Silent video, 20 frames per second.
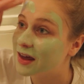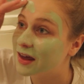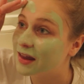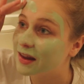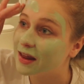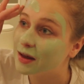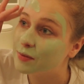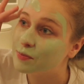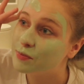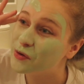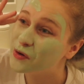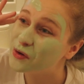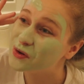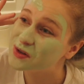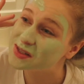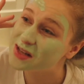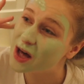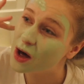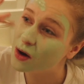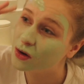It like
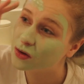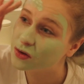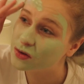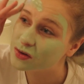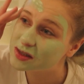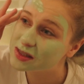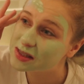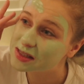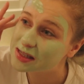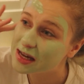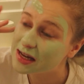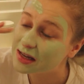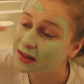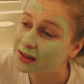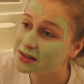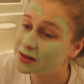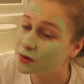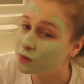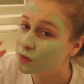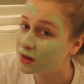pulls down on your skin
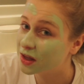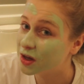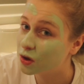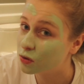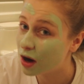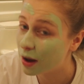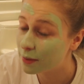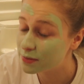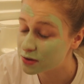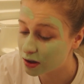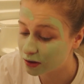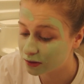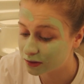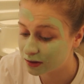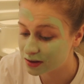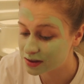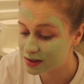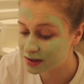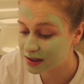because it really grabs onto the